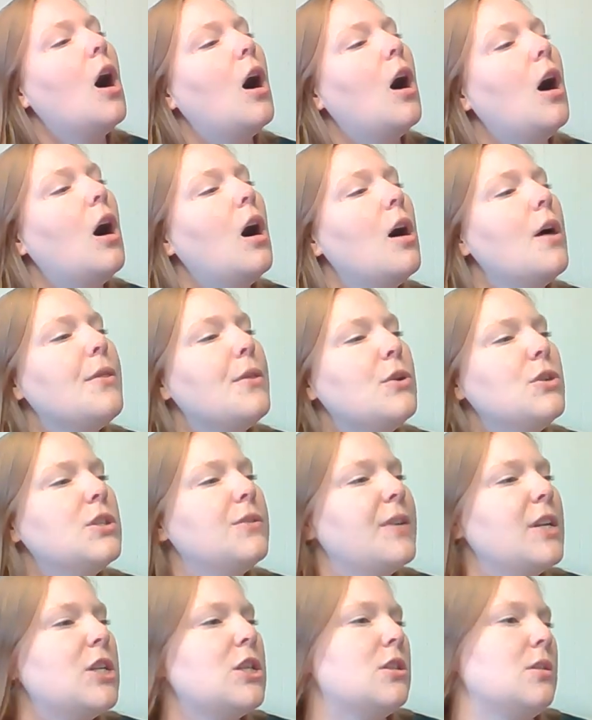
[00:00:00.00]
All those
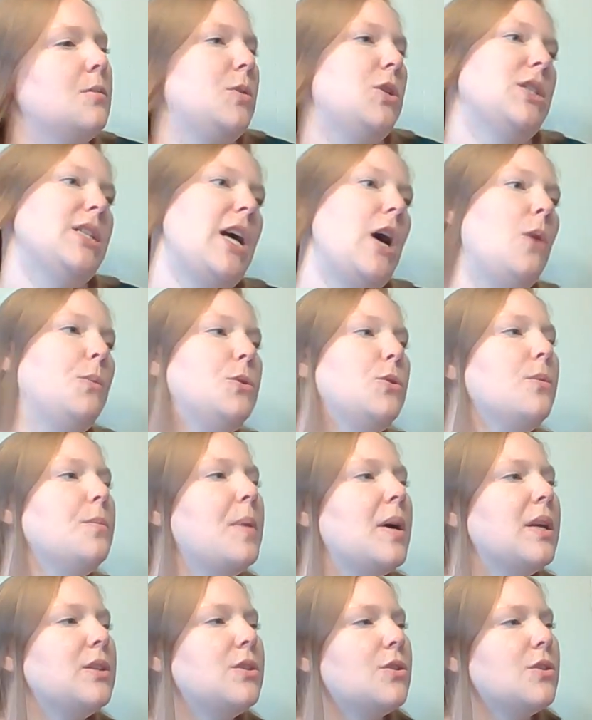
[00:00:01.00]
vegetables helped
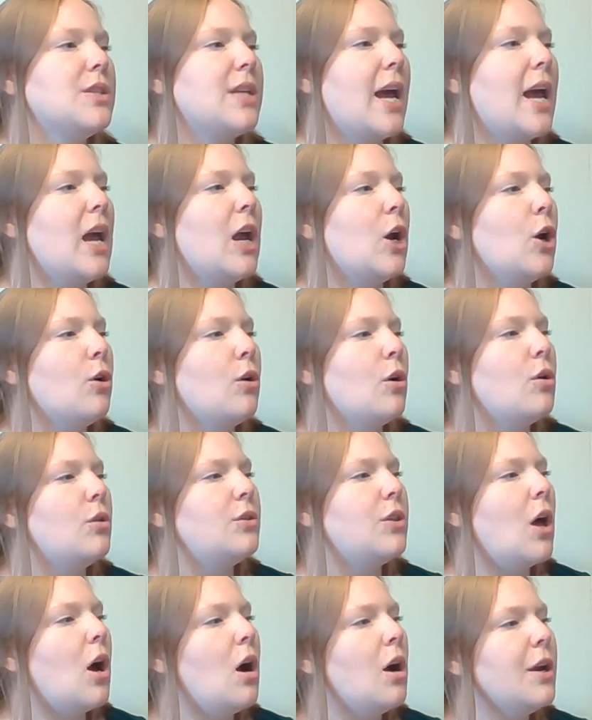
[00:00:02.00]
Rapunzel's hair grow
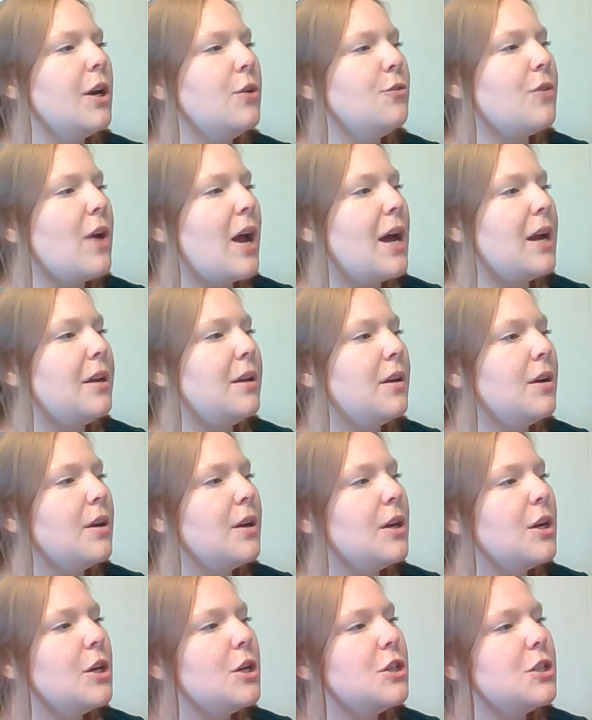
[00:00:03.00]
long and red.
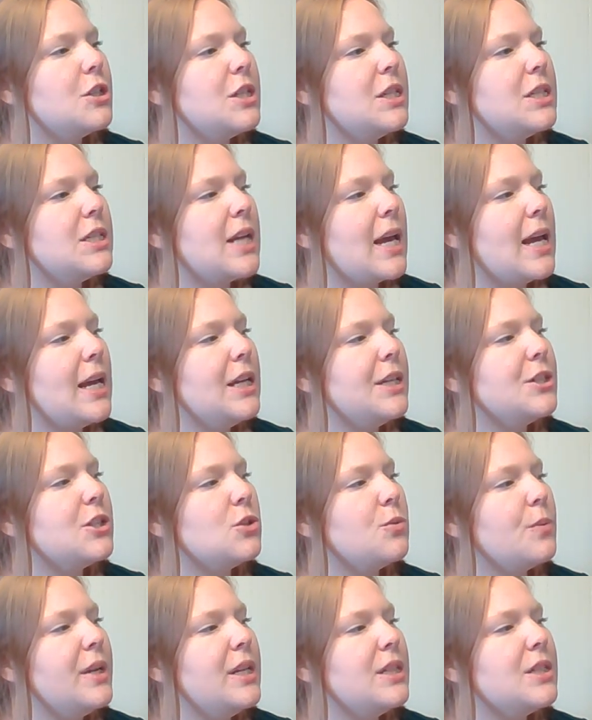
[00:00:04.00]
She sang
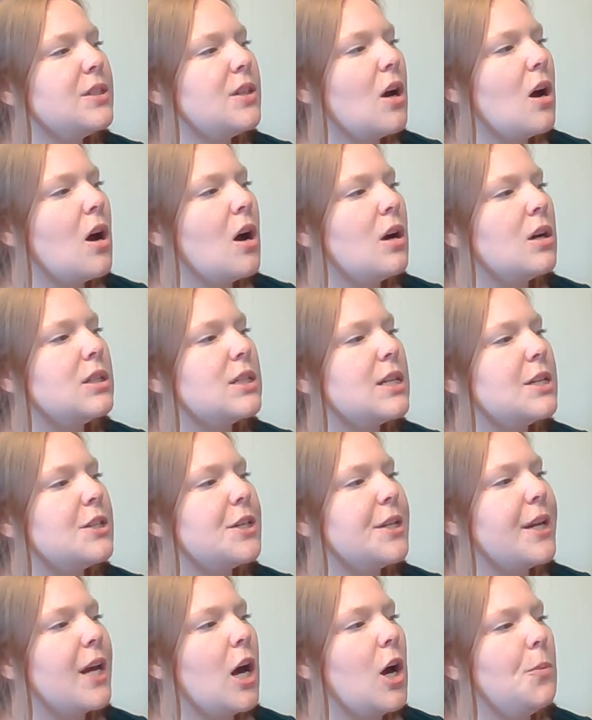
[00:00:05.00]
sweet songs as
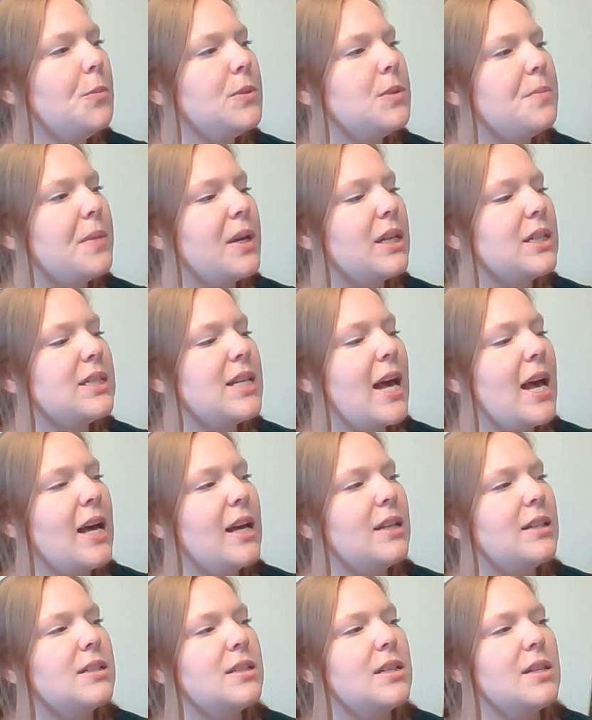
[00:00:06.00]
she helped me
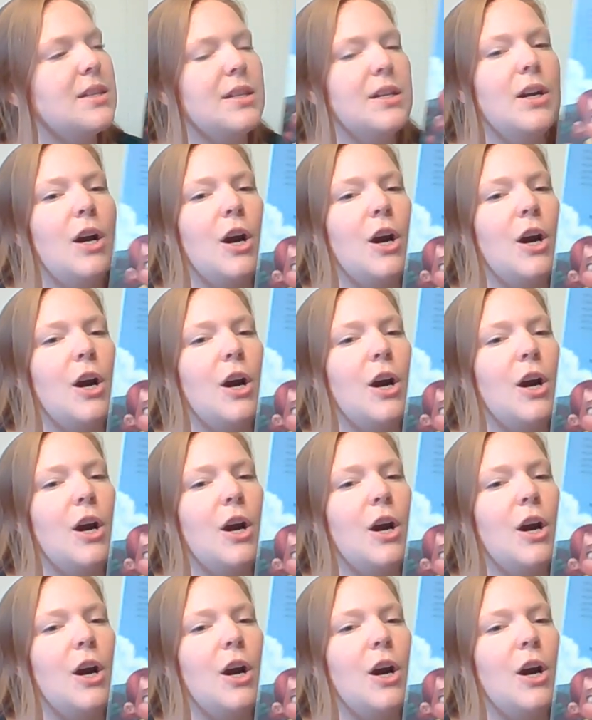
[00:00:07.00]
tend the